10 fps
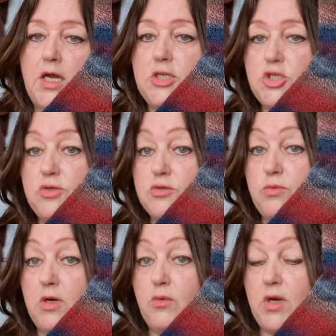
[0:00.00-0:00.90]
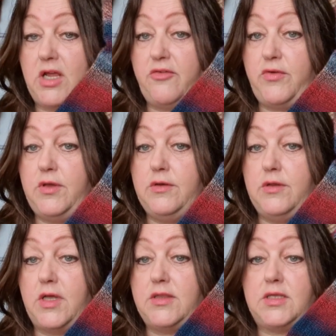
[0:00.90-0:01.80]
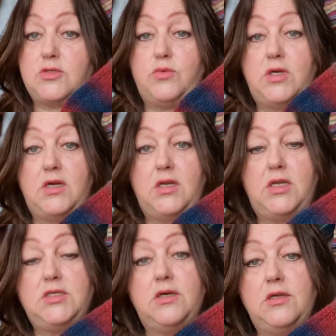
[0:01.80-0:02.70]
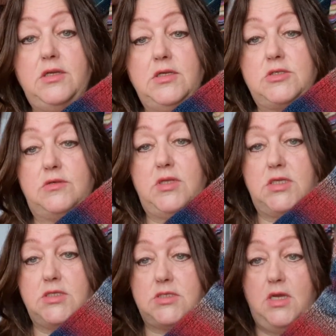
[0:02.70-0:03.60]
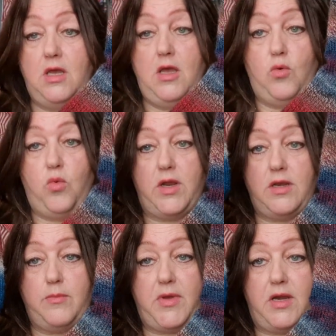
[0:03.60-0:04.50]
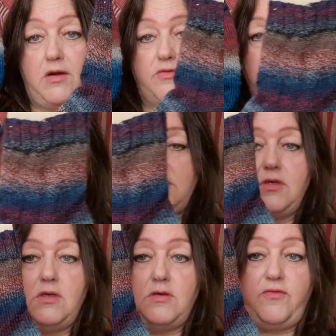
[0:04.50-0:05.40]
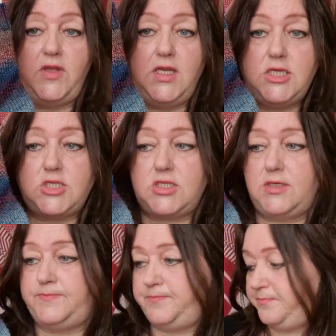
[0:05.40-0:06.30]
I choose what I feel, and that's where I knit on. So that is one pair of socks finished.